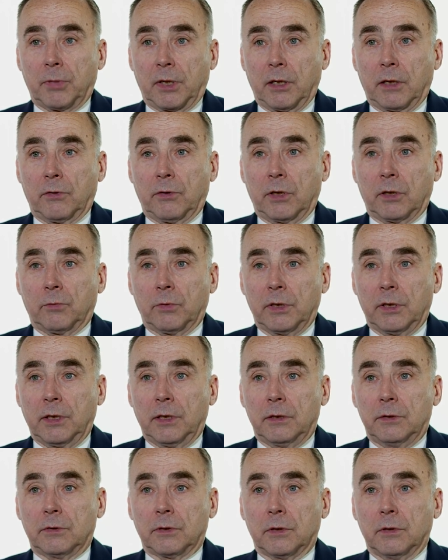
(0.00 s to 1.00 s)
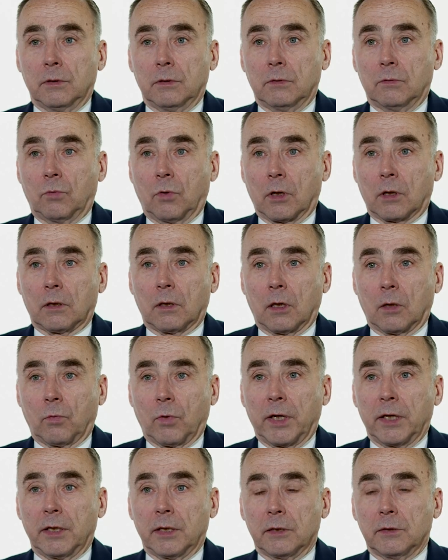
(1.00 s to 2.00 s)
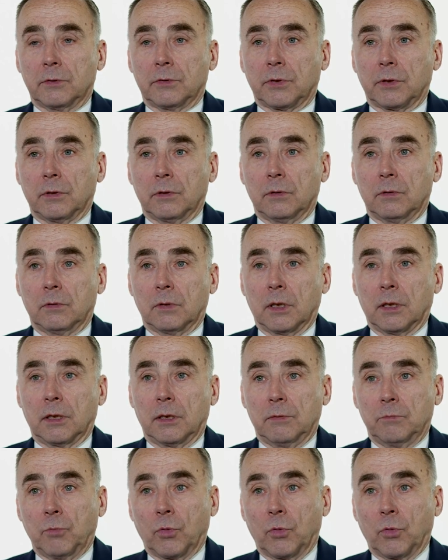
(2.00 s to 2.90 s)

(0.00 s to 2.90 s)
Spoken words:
but I think we need to work our way into a